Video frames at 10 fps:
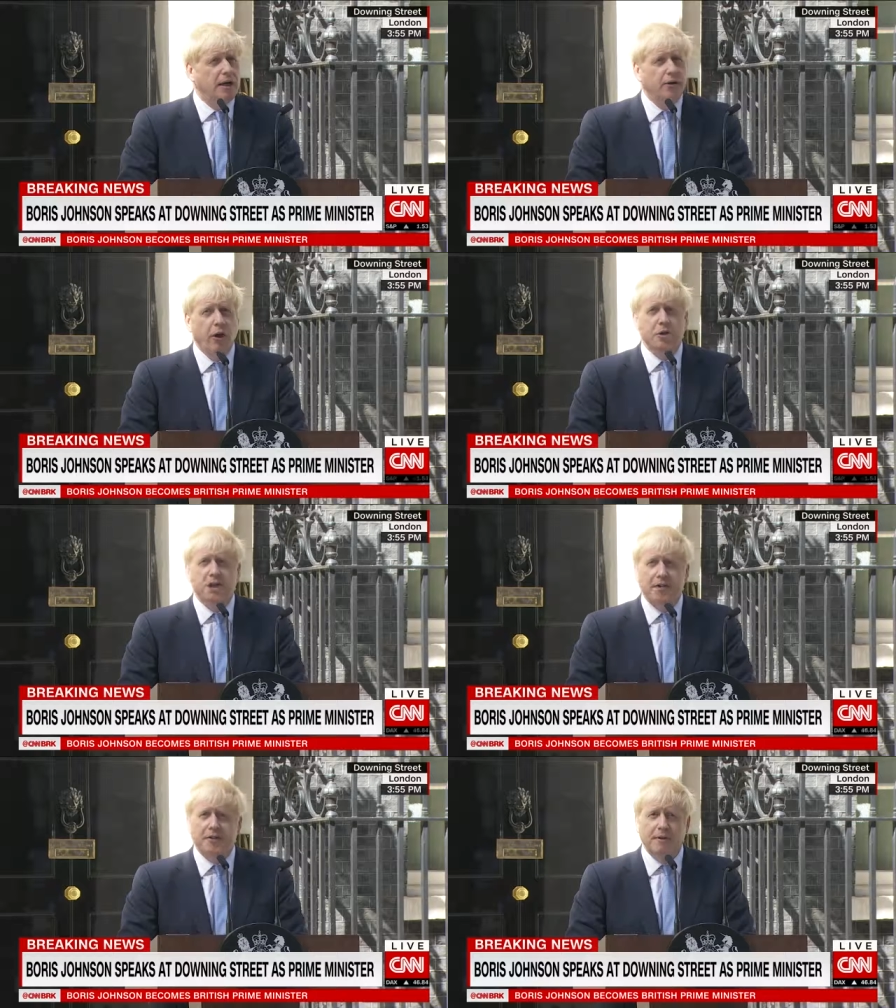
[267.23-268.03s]
not
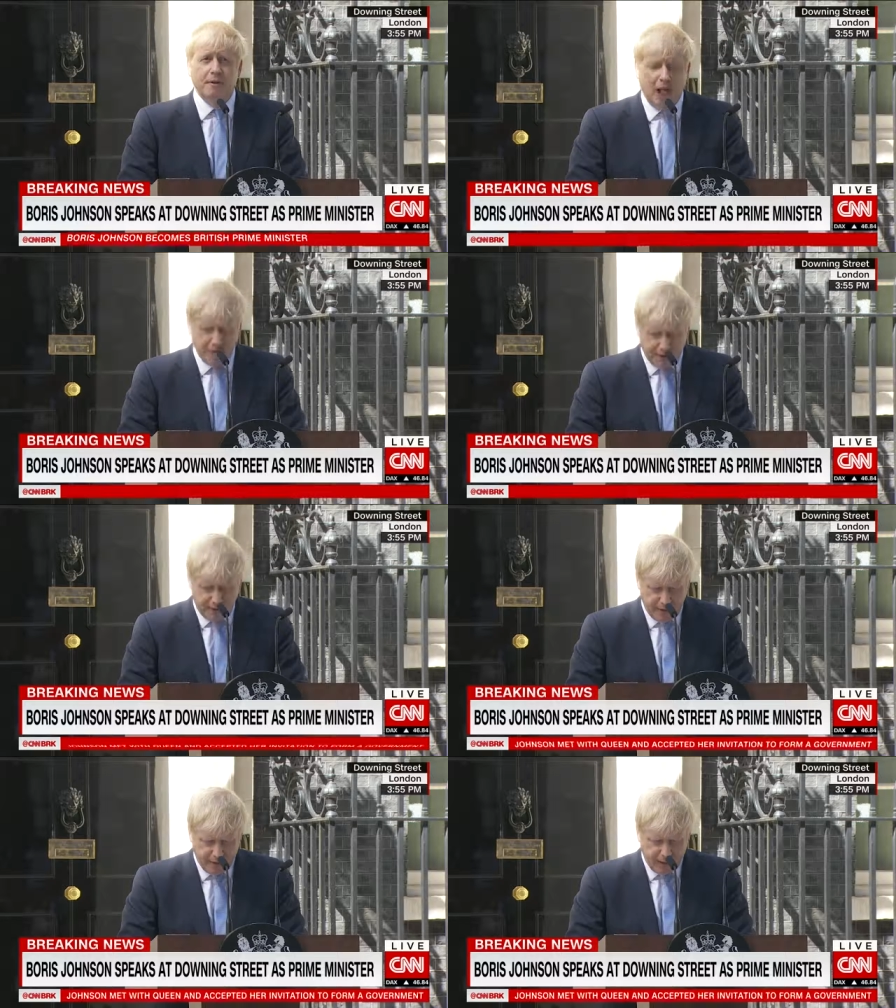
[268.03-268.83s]
just of
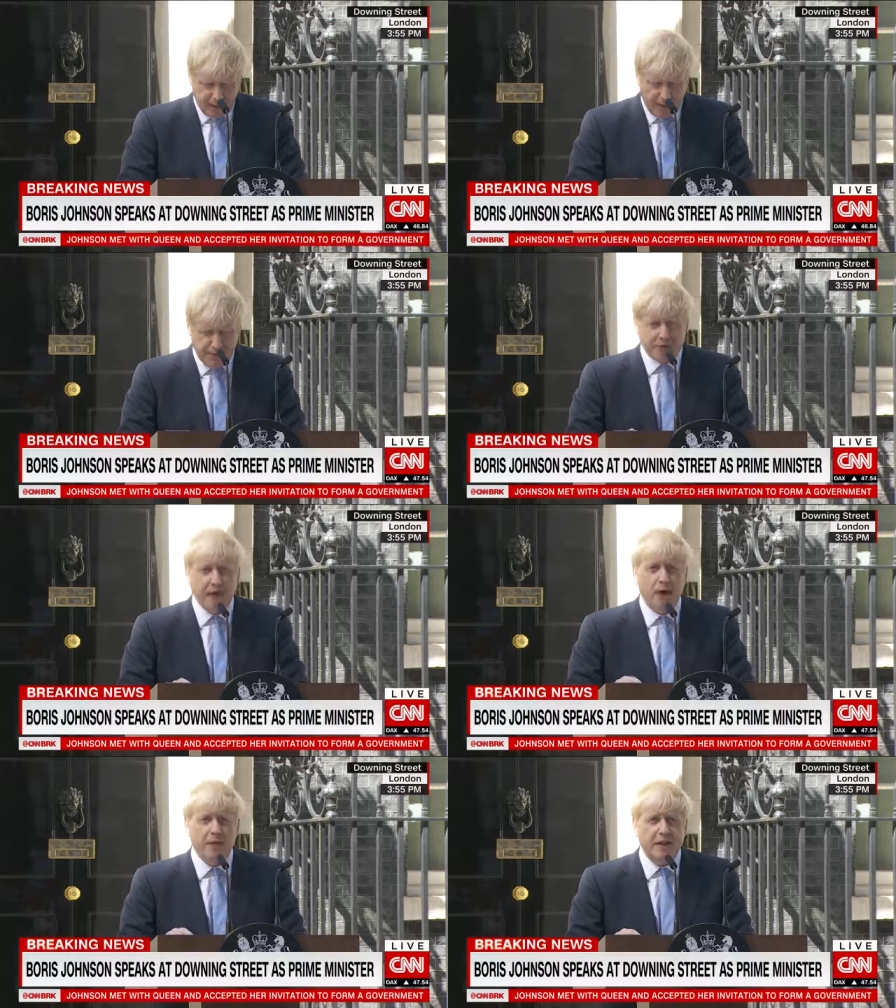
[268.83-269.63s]
London and the
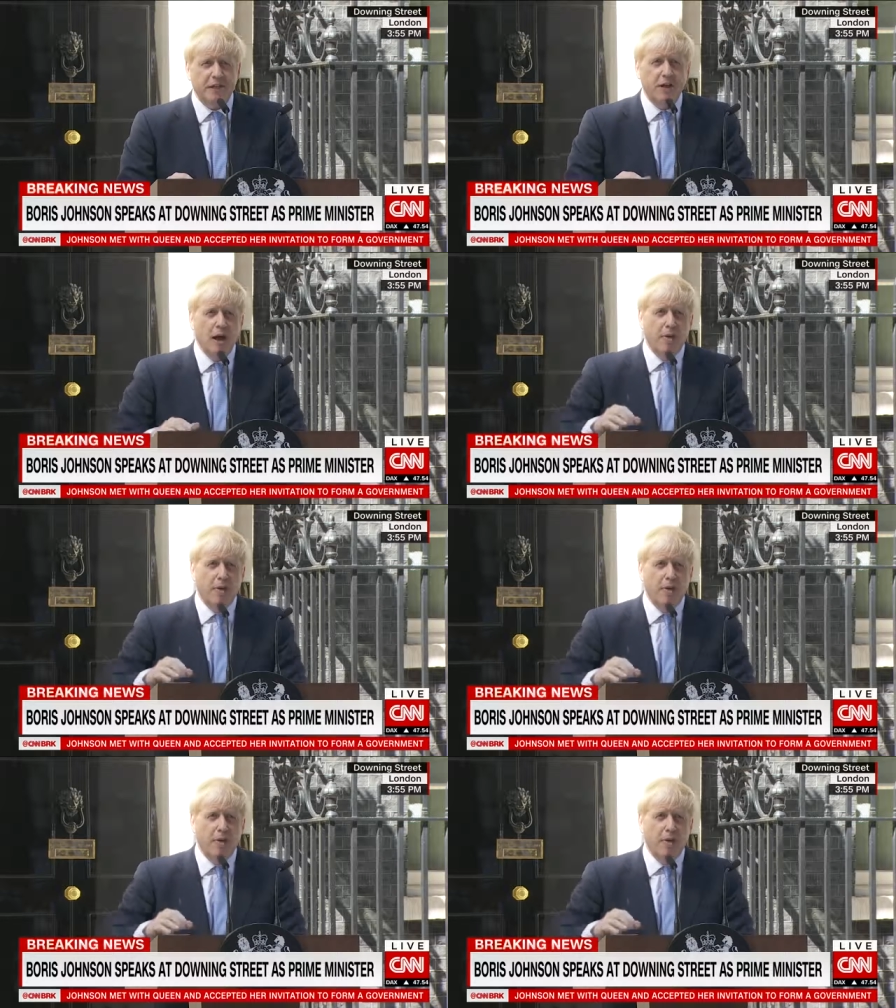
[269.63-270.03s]
Southeast,